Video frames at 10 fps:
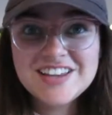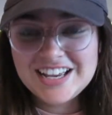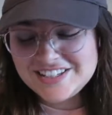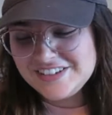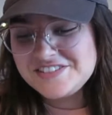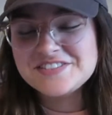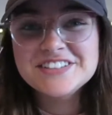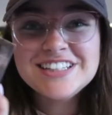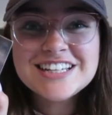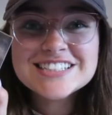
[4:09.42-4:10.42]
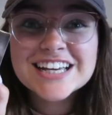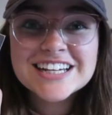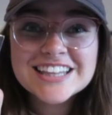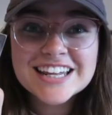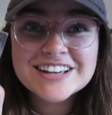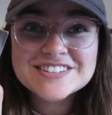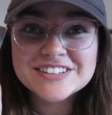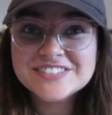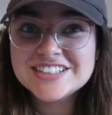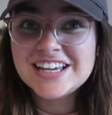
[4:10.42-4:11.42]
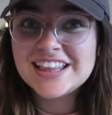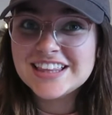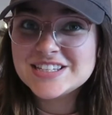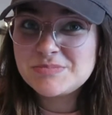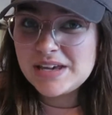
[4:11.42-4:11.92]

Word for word: So yeah, so I was really excited that I was able to get this